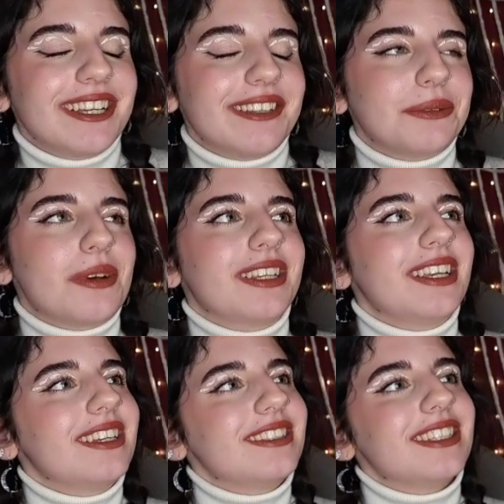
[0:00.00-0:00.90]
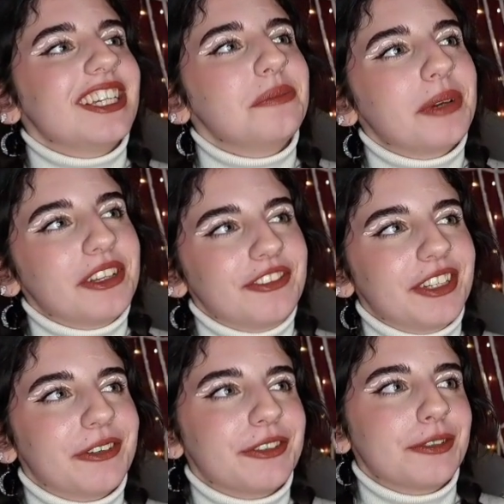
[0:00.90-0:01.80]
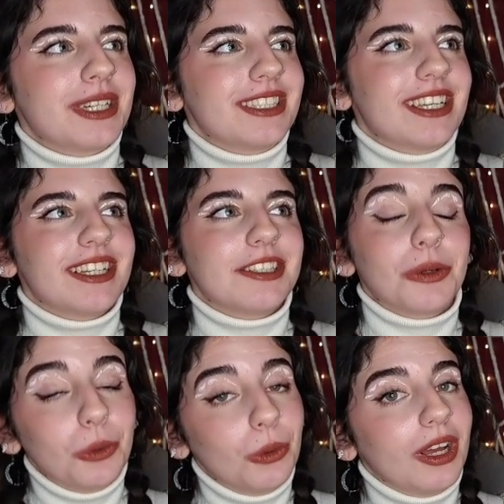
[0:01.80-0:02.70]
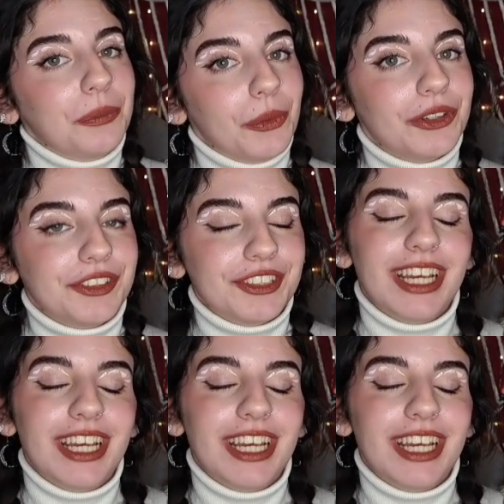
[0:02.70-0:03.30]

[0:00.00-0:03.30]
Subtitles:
next one is the Benefit Cosmetics All I Want